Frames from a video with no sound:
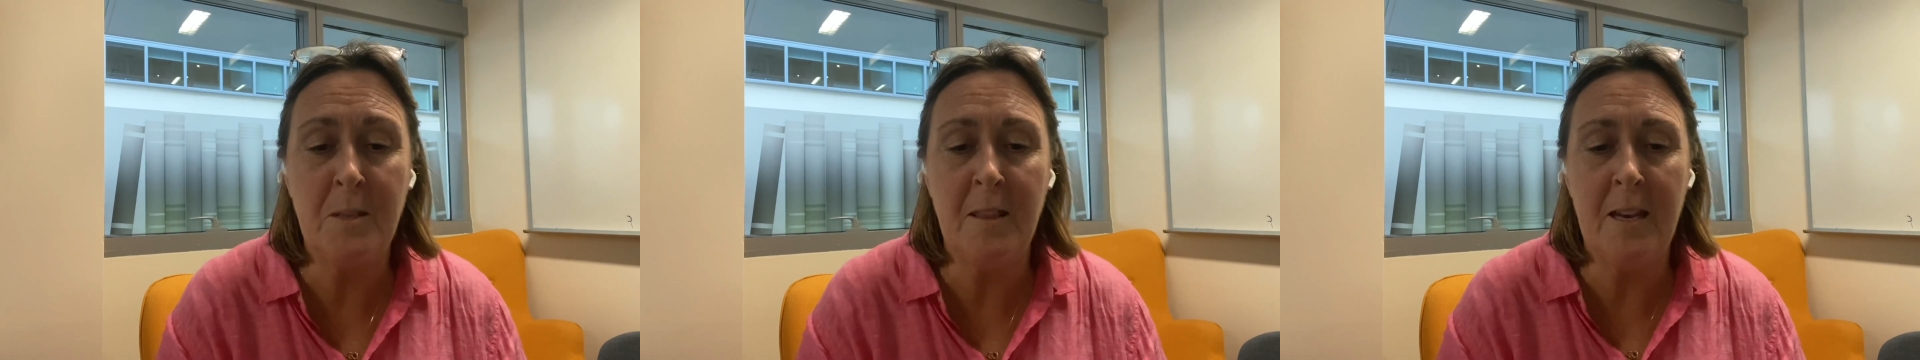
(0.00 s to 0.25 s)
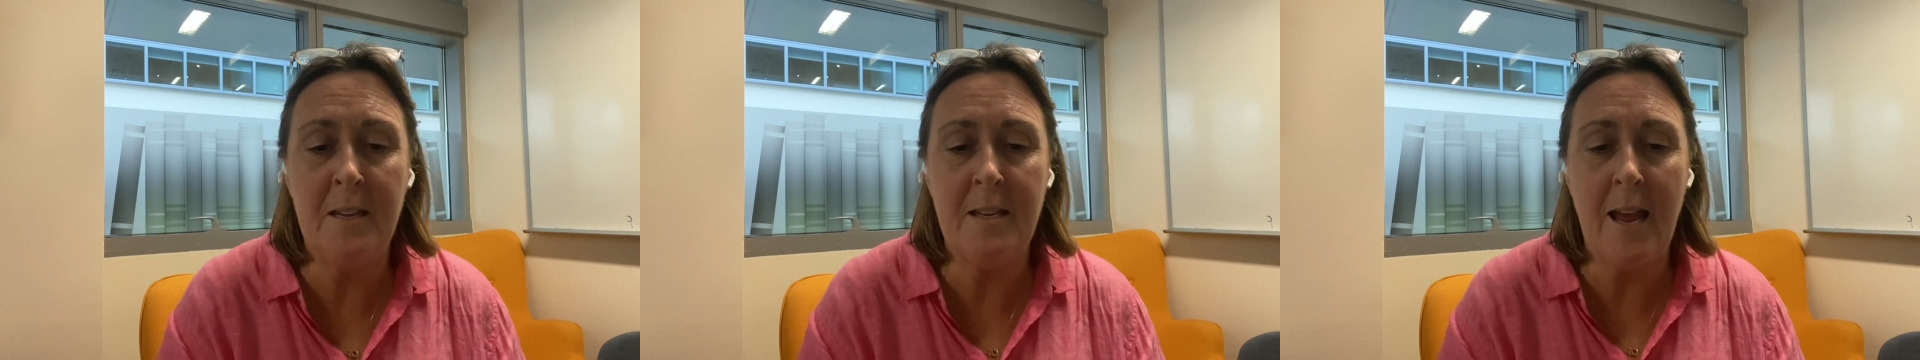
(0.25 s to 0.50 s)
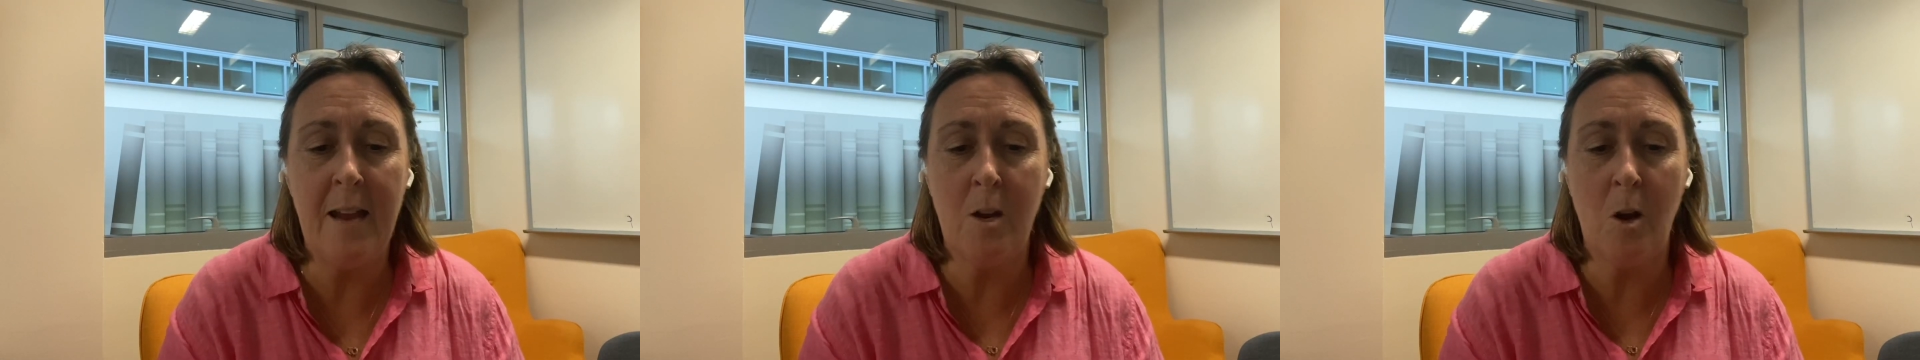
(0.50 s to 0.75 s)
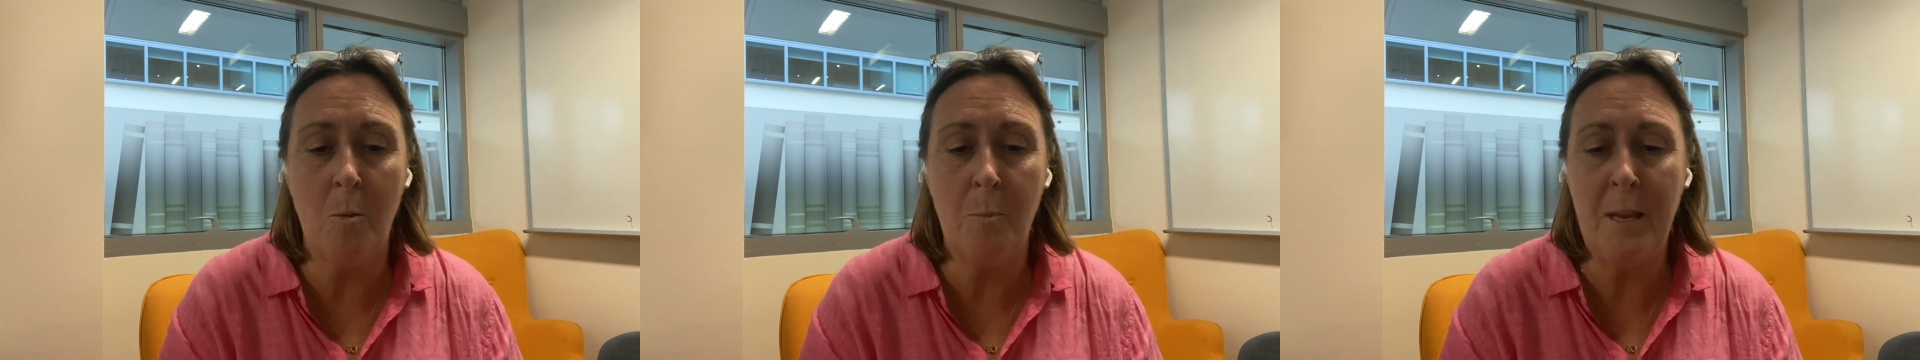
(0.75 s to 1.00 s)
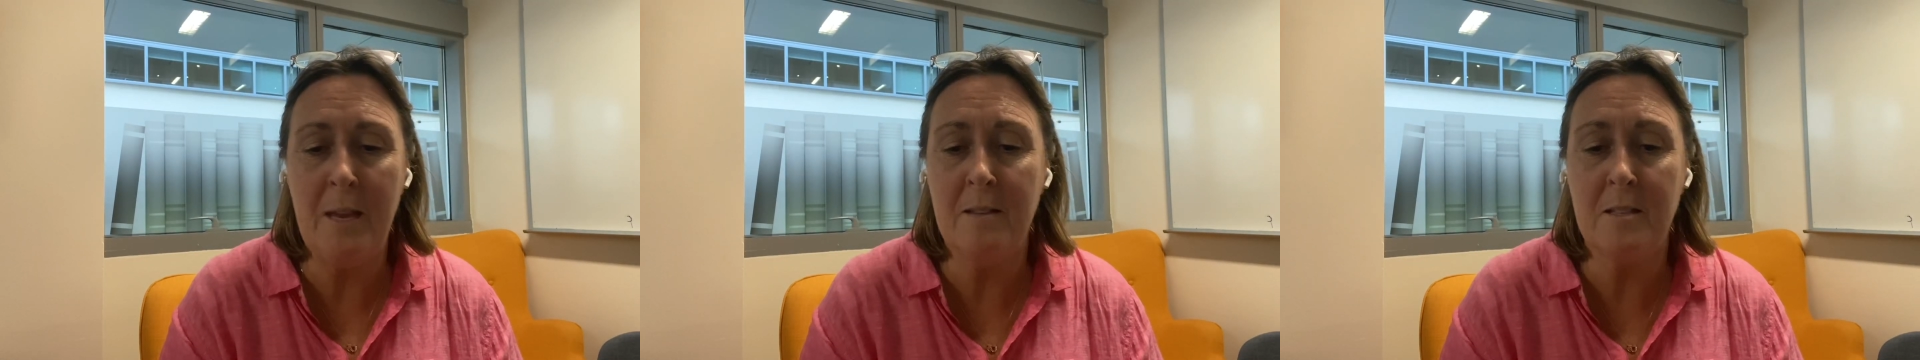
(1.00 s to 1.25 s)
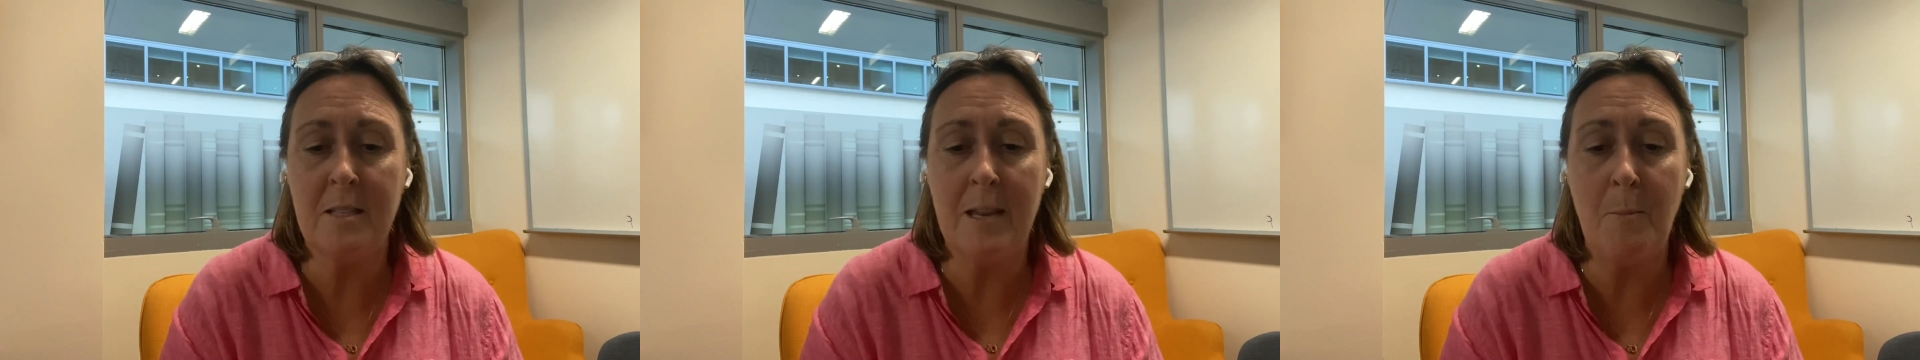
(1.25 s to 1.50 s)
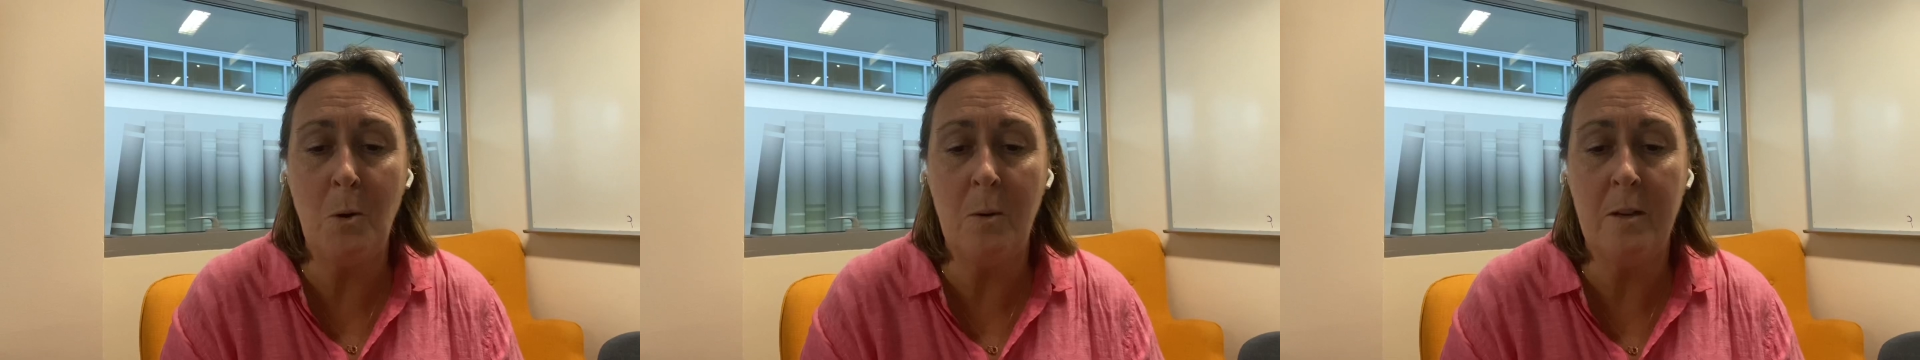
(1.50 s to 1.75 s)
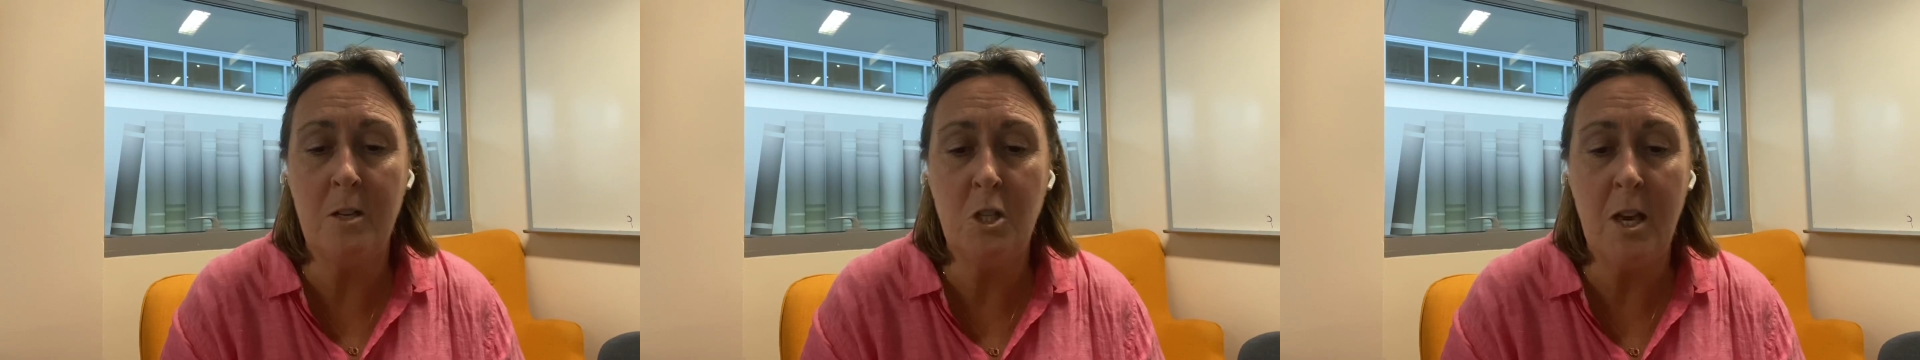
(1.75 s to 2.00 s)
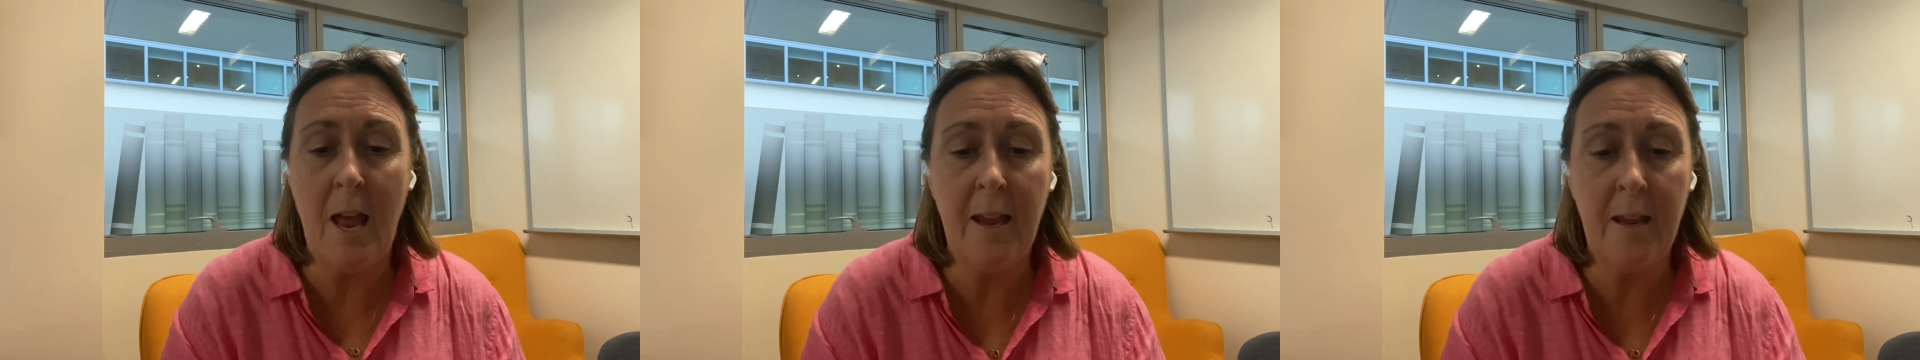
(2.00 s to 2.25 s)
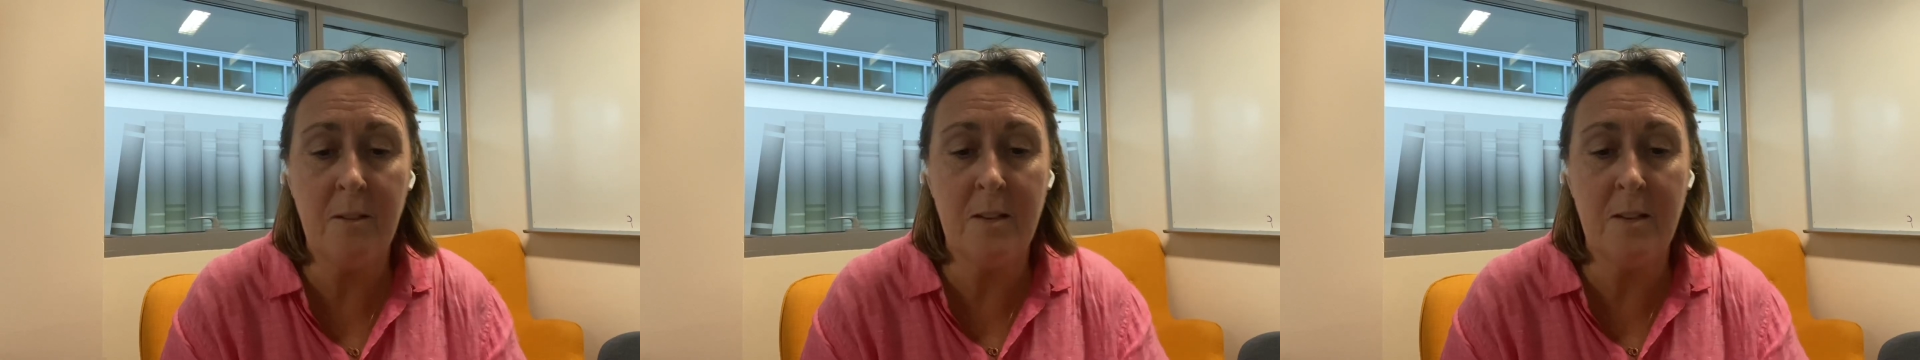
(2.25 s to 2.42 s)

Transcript: and then Dad got me and Summer and Jack